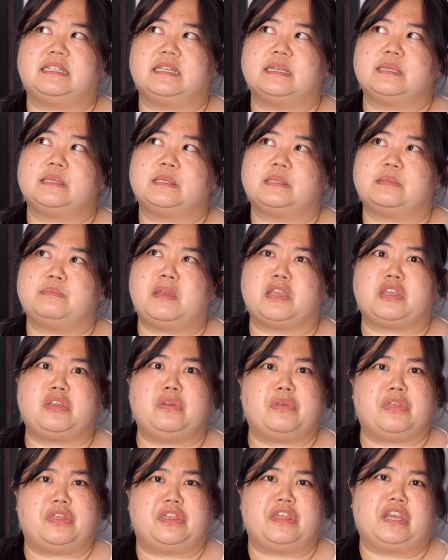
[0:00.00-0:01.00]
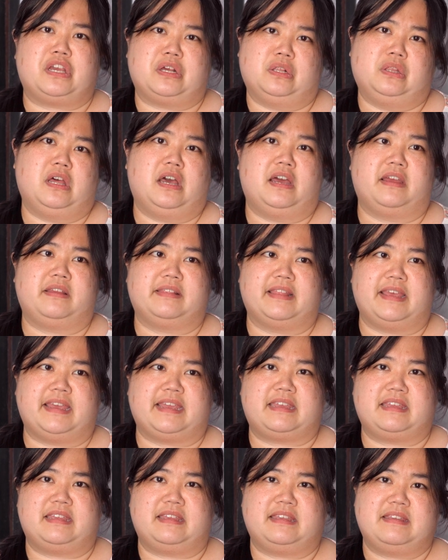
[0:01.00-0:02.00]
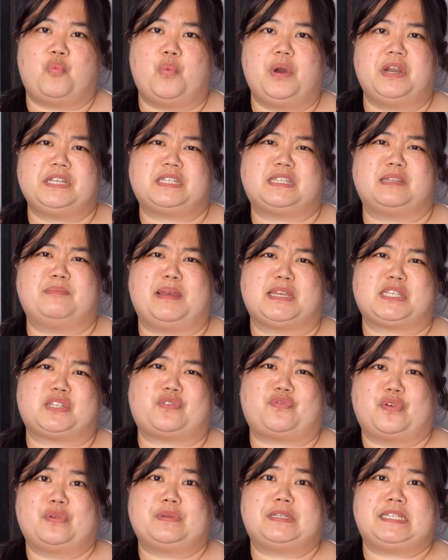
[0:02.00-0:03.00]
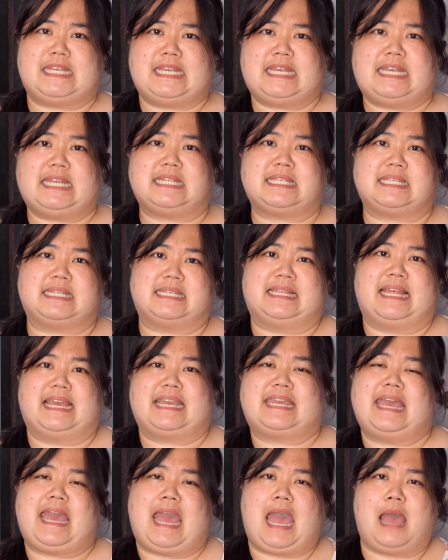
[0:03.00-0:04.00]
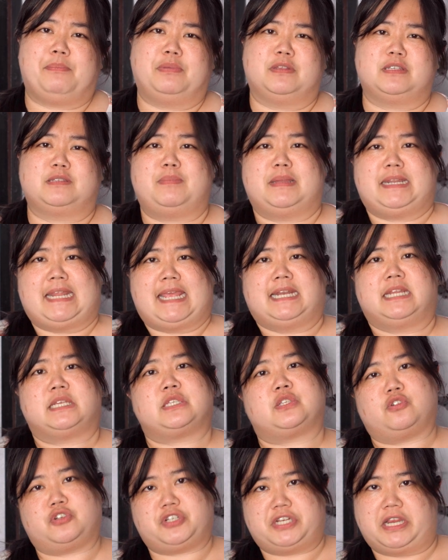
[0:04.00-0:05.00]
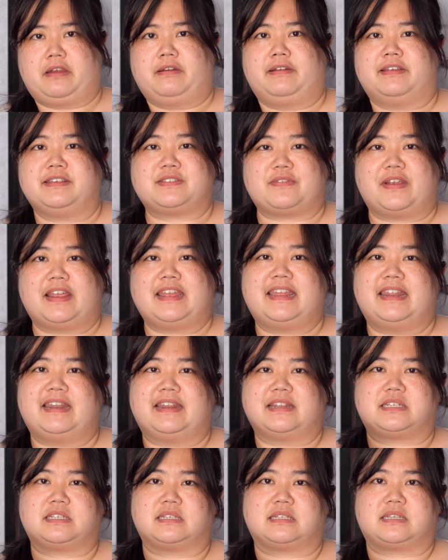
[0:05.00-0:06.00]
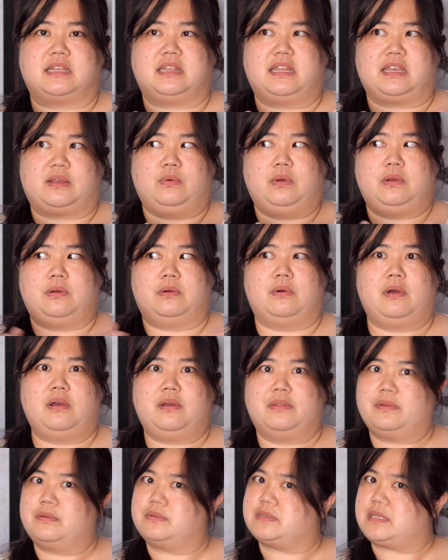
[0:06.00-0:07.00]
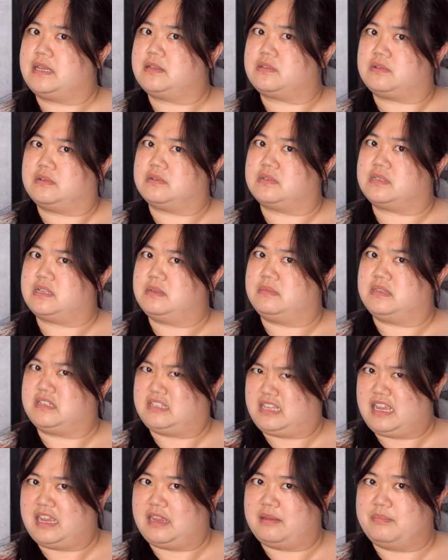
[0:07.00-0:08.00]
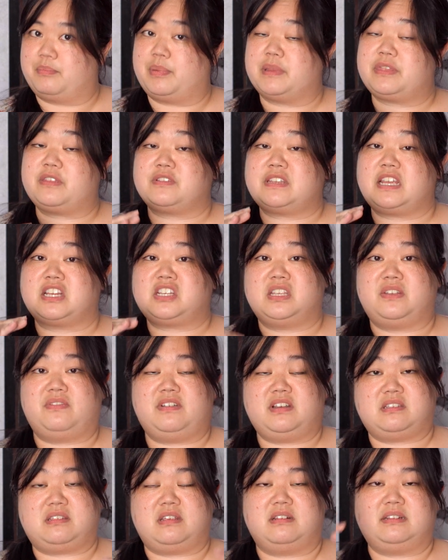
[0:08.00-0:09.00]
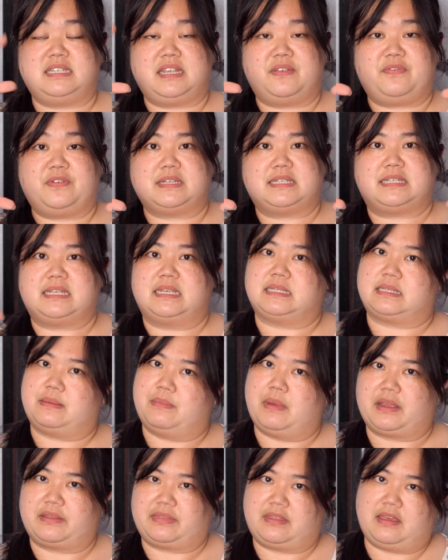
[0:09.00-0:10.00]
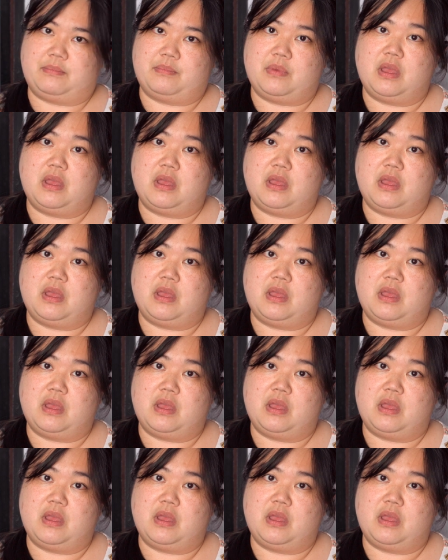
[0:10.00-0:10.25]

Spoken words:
does make you think a lot. What is the best fruit to eat? Apples, bananas, or cherries, right? And it's just kind of whoa, all those answers seem the same, but there's actually very subtle differences among them